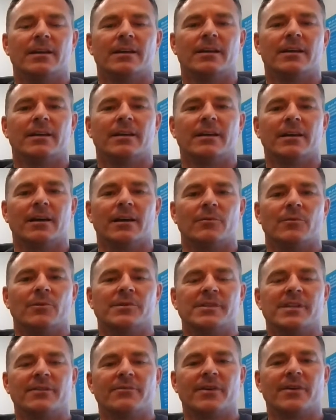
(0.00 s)
Yeah, we'll
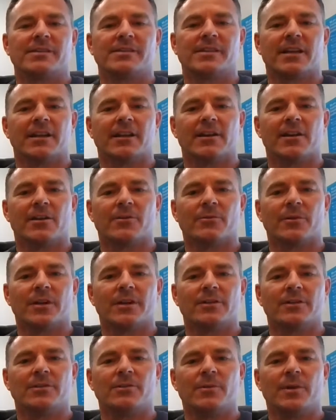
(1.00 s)
see if I send another one in
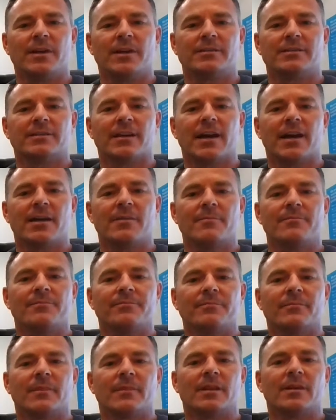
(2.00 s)
2 weeks' time.
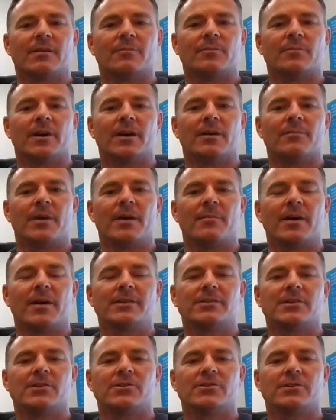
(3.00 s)
But my
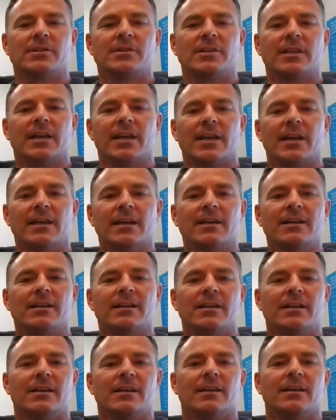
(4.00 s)
message today
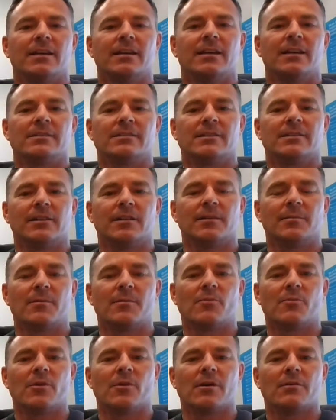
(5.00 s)
is a little bit
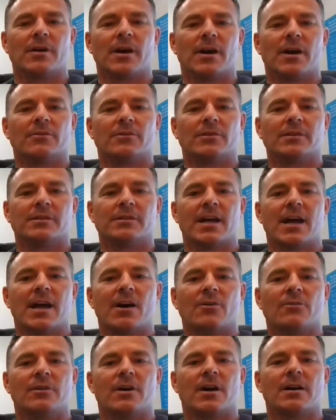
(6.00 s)
more around just
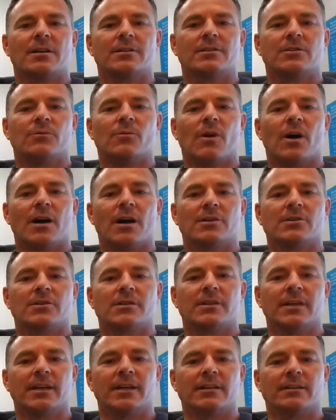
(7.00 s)
how not to watch
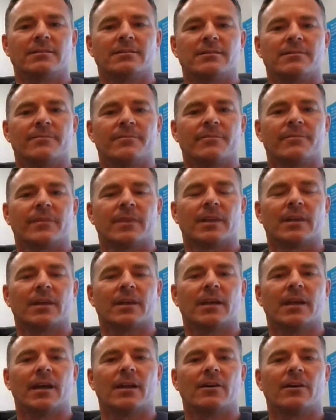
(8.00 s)
things,
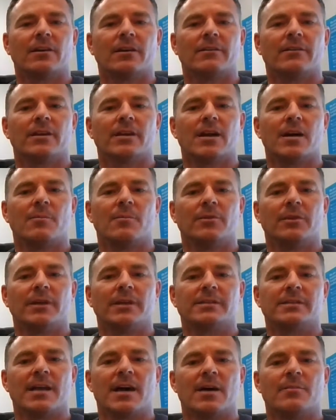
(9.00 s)
and I'll give you a couple
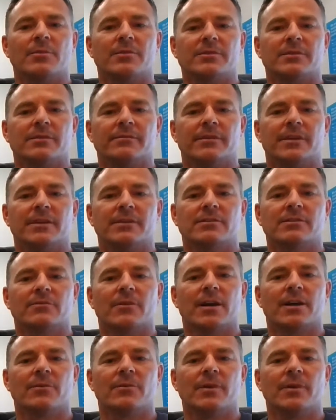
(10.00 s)
examples of this
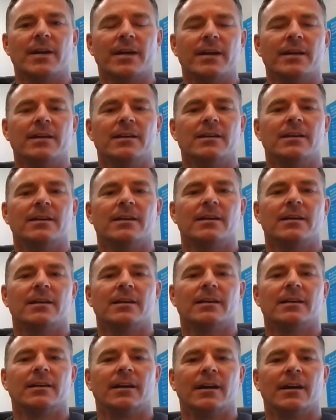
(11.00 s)
right away.
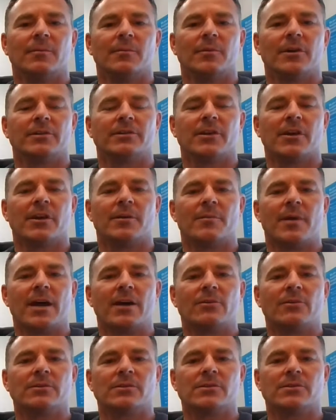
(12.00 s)
But I'll tell you my
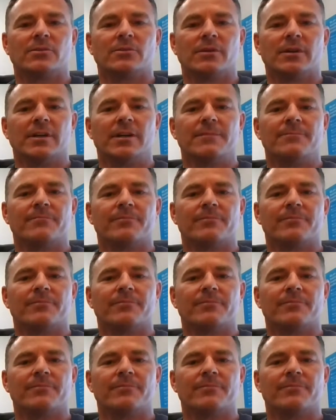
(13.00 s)
own story.